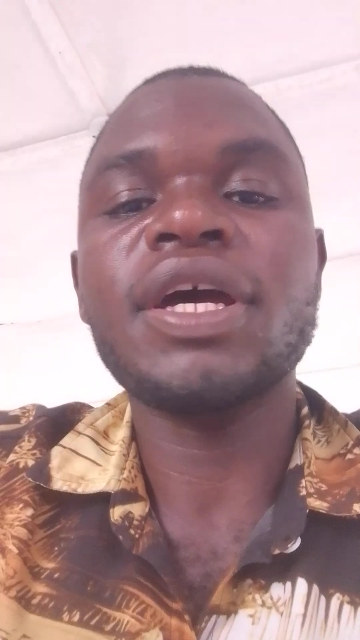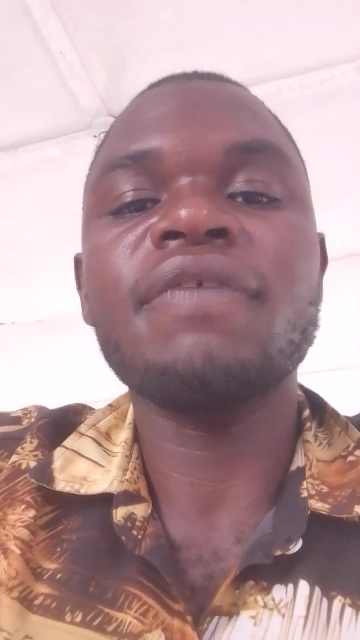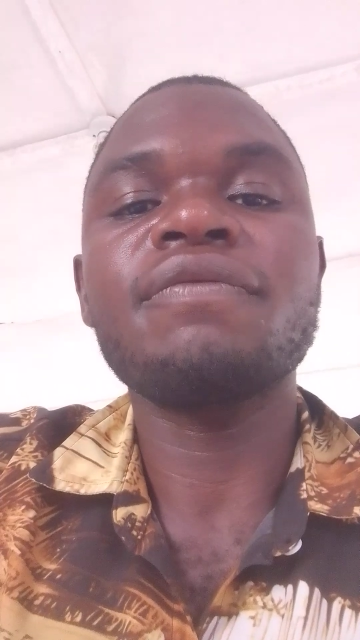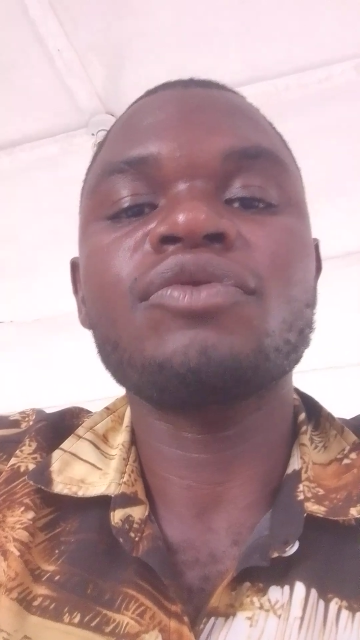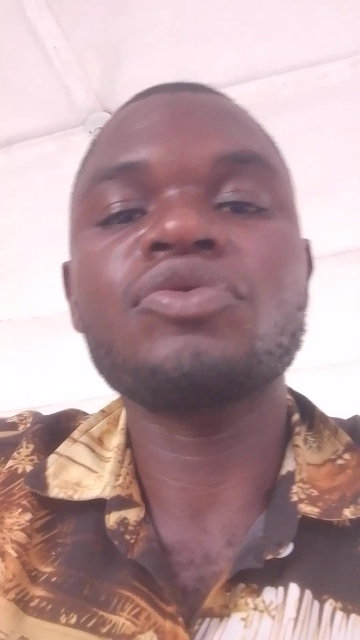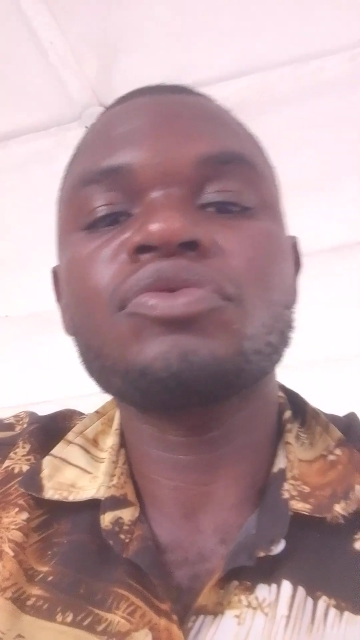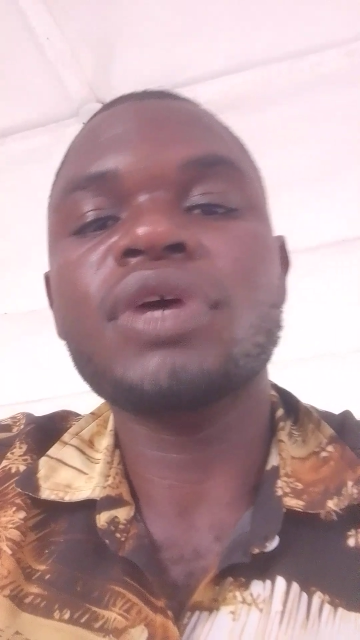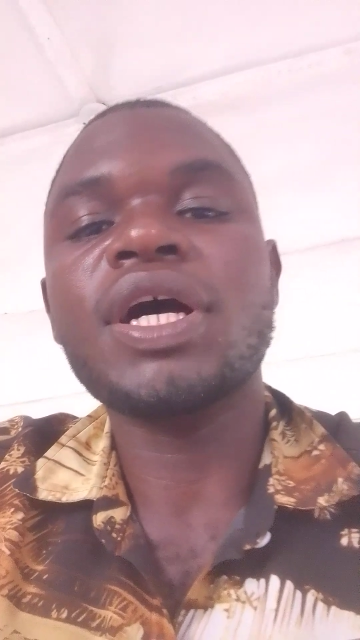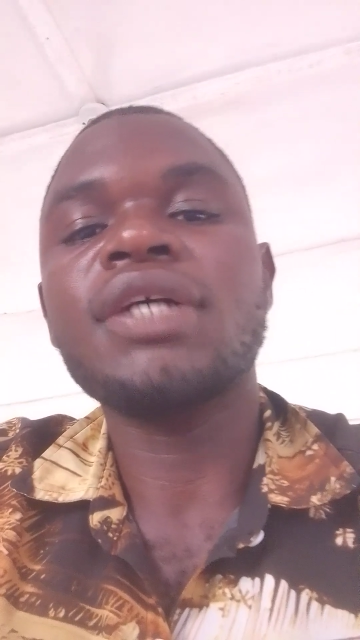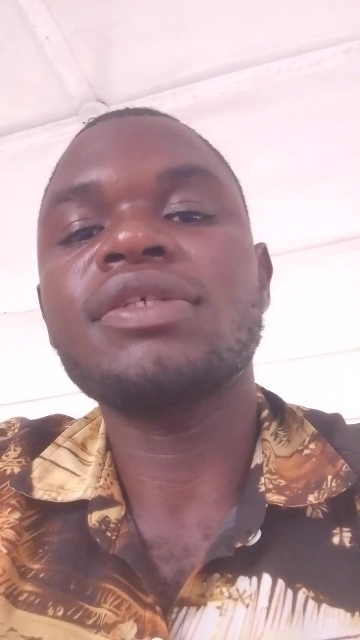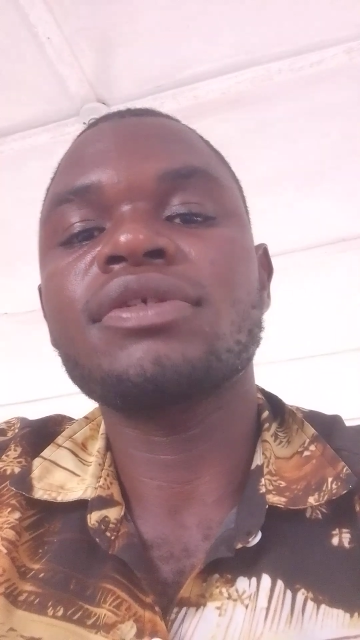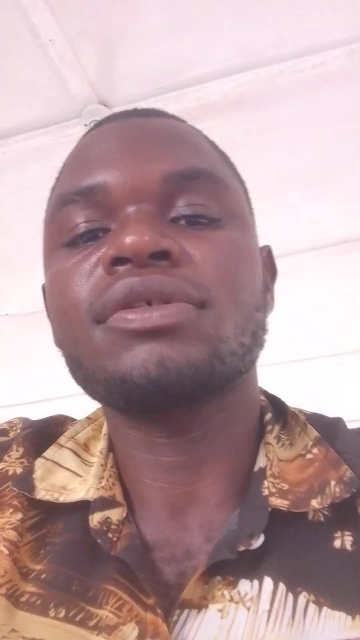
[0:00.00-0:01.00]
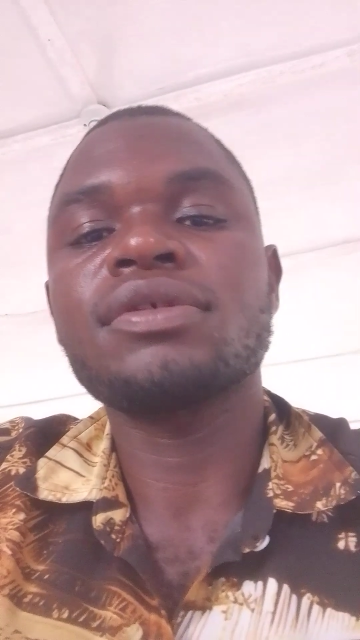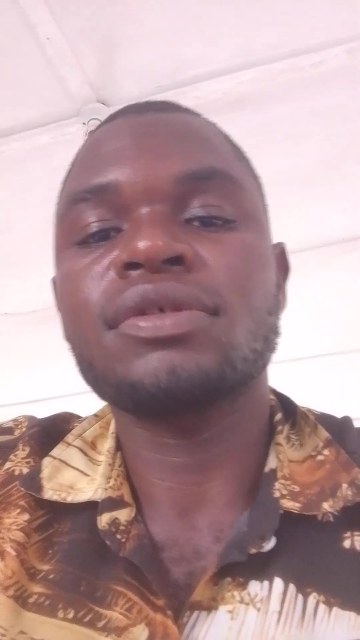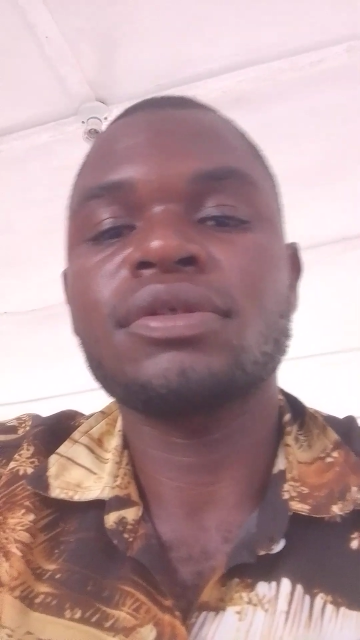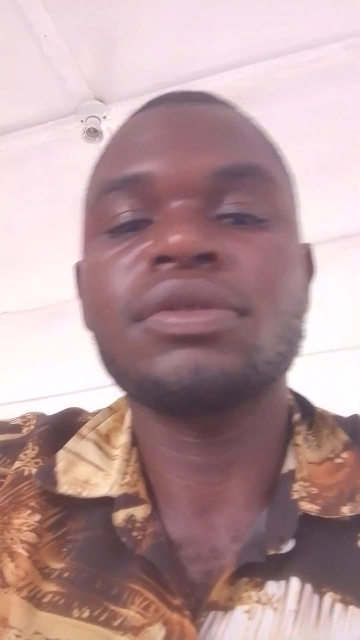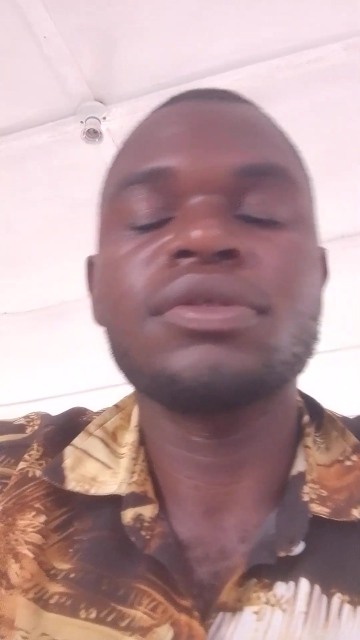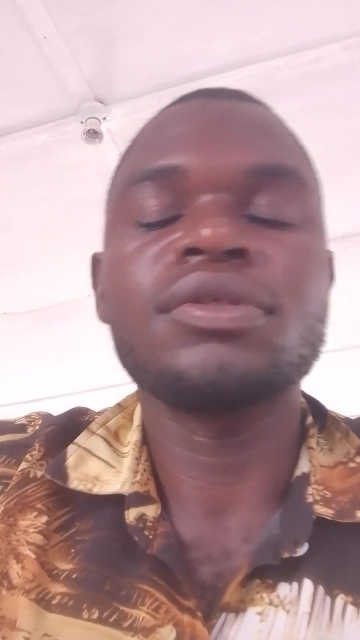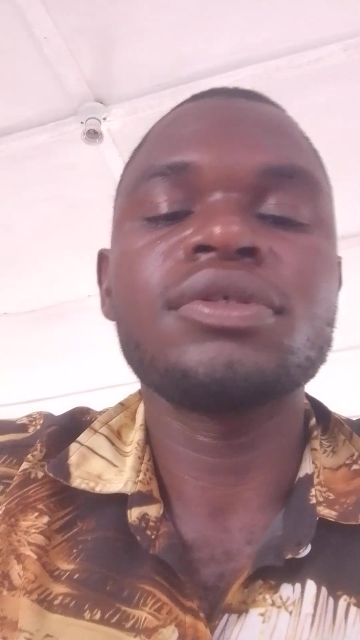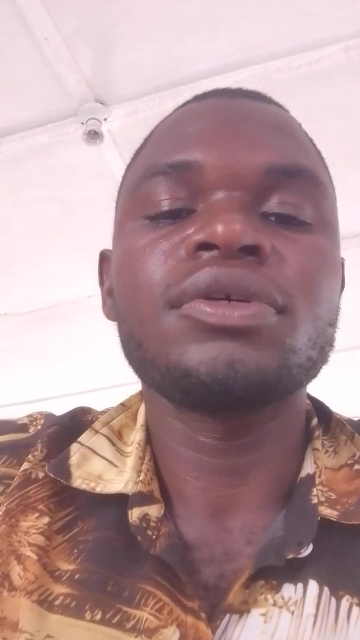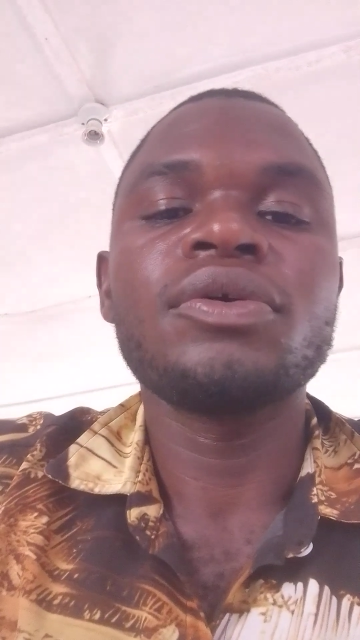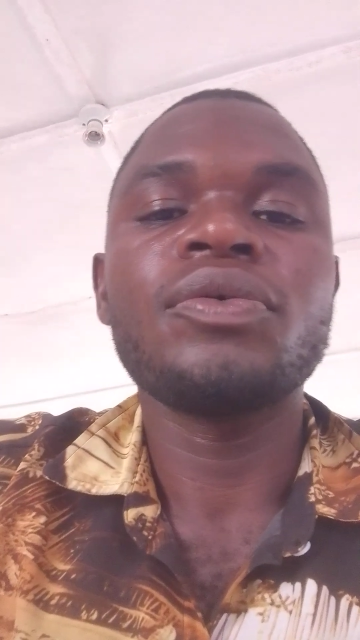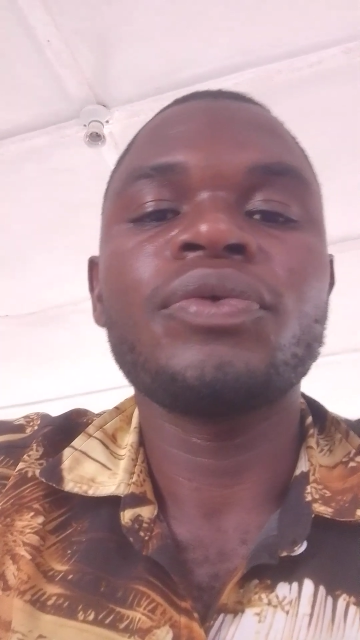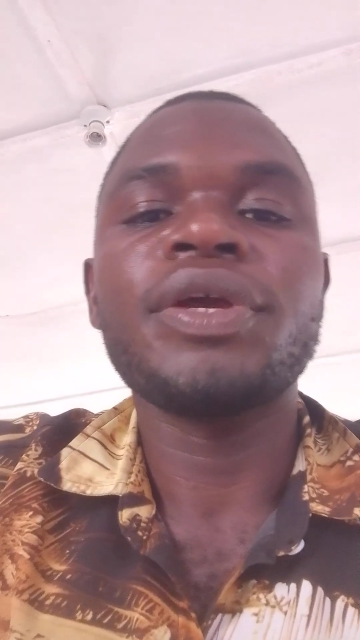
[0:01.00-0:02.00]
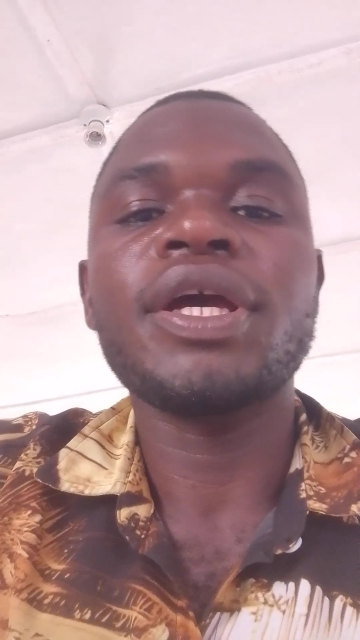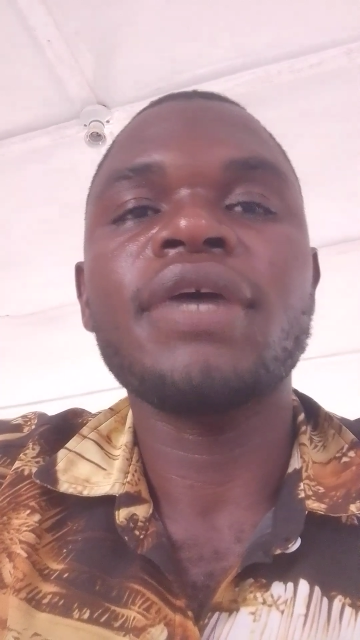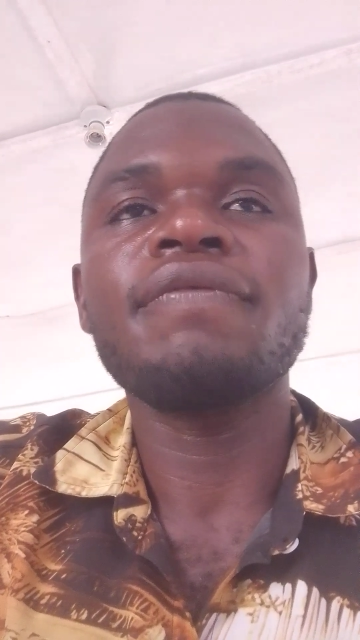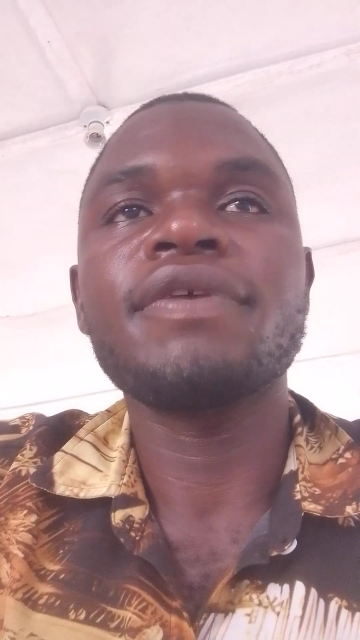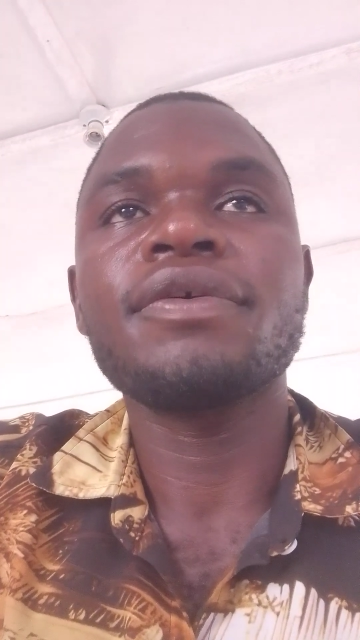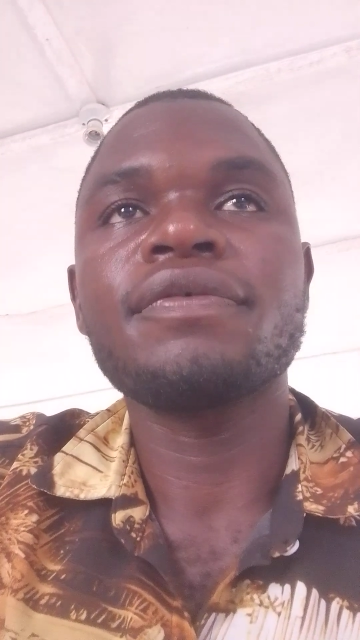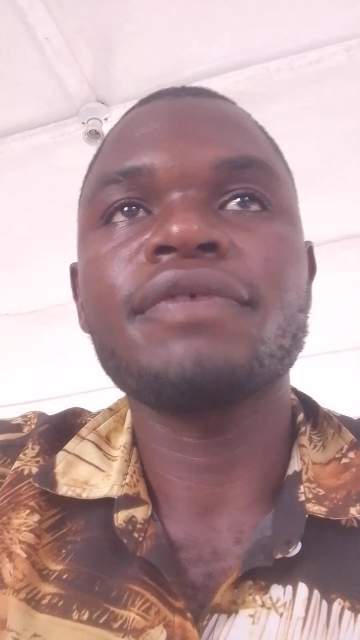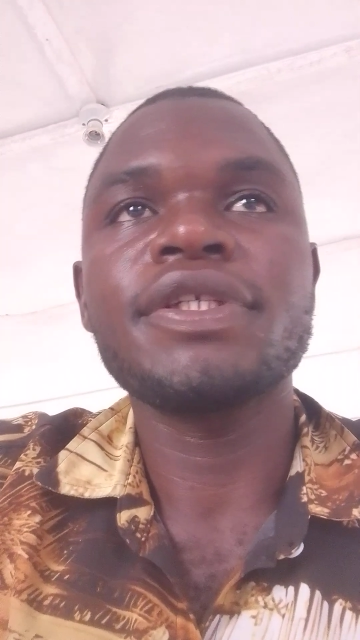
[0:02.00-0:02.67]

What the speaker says: we have two axes. We have the